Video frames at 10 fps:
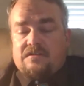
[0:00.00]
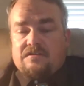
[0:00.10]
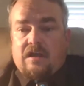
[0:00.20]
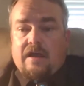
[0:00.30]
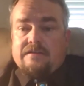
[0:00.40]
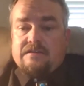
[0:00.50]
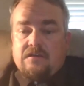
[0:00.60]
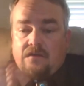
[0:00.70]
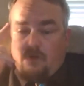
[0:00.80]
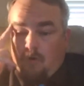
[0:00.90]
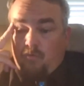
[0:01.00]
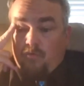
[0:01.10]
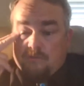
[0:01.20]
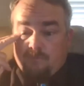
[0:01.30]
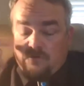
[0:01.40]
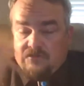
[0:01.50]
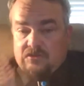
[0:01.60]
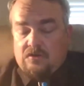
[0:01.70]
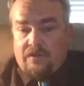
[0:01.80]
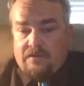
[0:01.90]
And this idea of always
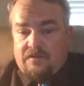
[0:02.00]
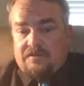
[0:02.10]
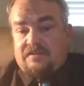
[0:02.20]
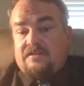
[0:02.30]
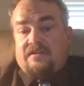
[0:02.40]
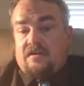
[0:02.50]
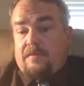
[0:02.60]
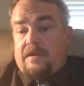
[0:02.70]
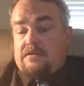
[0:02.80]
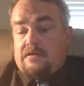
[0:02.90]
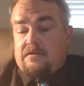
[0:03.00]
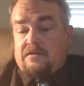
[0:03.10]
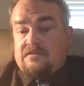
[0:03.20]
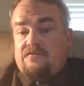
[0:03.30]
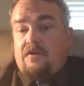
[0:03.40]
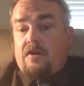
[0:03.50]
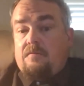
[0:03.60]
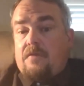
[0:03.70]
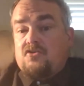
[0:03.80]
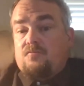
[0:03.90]
preserving the dissenting opinion is very
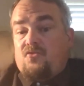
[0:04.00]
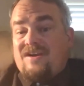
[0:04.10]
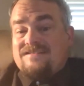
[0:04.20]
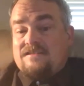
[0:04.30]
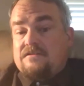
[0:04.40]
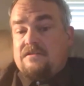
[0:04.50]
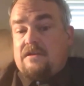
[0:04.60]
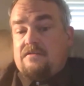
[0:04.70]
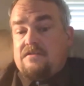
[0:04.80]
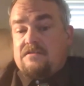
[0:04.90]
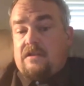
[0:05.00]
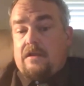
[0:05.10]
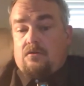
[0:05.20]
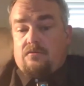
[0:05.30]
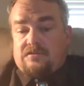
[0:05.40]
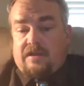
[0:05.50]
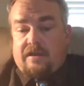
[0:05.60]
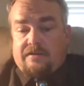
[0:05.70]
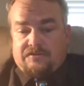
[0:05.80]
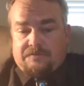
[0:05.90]
much present in these later
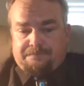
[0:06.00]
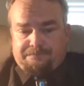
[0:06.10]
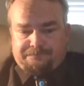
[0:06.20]
texts.